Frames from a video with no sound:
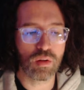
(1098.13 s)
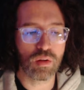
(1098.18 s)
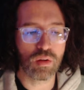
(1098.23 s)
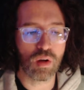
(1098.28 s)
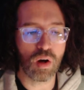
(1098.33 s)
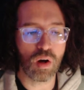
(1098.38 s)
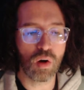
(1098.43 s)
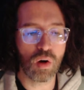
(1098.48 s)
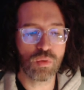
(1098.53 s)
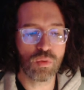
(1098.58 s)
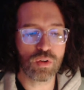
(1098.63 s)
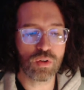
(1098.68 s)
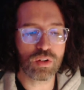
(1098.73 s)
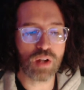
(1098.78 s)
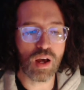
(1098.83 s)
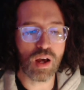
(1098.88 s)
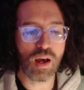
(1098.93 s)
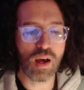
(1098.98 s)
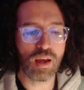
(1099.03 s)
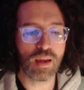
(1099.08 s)
over
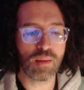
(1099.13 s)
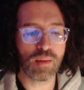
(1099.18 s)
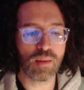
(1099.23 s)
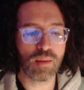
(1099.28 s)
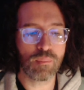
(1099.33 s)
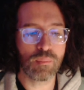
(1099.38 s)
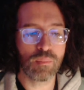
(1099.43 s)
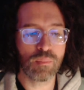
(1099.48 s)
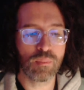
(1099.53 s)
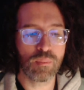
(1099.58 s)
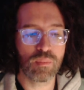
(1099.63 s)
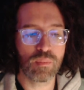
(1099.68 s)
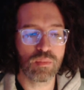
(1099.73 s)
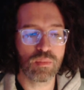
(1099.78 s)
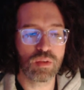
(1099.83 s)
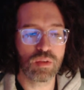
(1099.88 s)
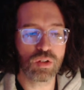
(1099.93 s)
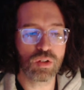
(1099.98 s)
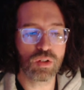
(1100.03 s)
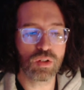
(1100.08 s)
time
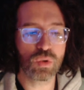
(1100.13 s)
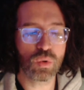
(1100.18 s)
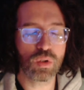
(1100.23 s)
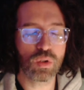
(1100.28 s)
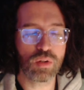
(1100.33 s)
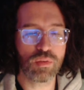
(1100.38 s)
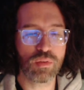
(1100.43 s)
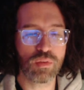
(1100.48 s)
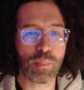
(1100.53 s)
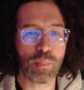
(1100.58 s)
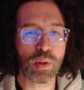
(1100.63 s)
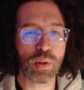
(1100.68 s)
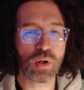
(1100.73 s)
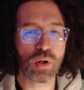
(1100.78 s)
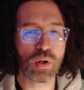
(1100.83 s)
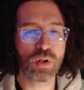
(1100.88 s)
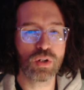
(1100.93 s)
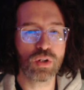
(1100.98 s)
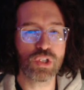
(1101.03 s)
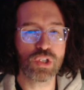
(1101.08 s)
there's sort of a
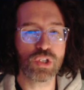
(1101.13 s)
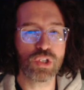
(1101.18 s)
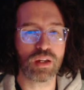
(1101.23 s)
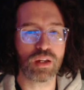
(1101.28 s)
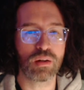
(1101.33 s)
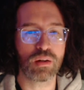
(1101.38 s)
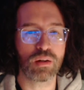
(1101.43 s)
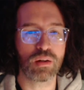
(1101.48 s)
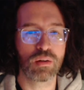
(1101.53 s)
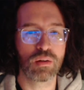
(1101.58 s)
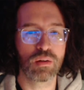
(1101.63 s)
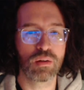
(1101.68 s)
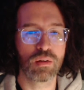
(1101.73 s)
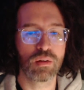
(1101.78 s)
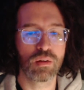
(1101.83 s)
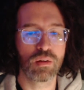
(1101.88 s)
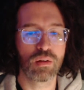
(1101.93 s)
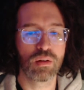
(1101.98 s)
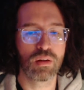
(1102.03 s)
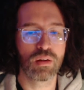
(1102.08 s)
purging
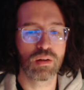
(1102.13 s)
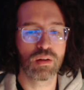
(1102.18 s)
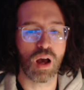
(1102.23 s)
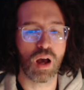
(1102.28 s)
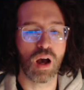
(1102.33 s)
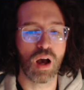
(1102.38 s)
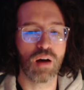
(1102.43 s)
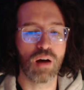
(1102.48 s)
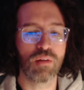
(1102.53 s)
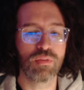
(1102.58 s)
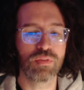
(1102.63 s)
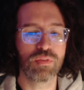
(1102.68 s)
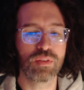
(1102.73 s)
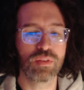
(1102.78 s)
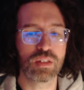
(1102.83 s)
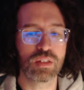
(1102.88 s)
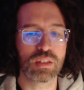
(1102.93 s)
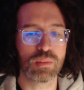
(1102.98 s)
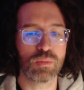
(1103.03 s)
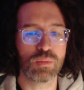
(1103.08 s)
of the
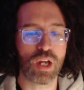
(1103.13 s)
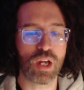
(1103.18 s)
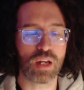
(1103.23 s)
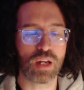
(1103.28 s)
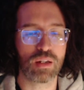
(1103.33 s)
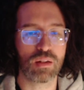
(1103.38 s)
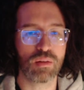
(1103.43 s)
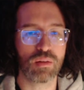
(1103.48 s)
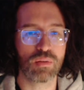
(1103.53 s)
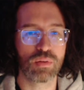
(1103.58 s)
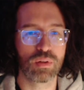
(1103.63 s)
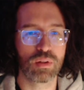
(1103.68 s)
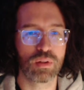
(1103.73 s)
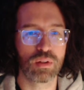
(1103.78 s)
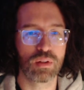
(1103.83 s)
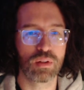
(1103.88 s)
subjective,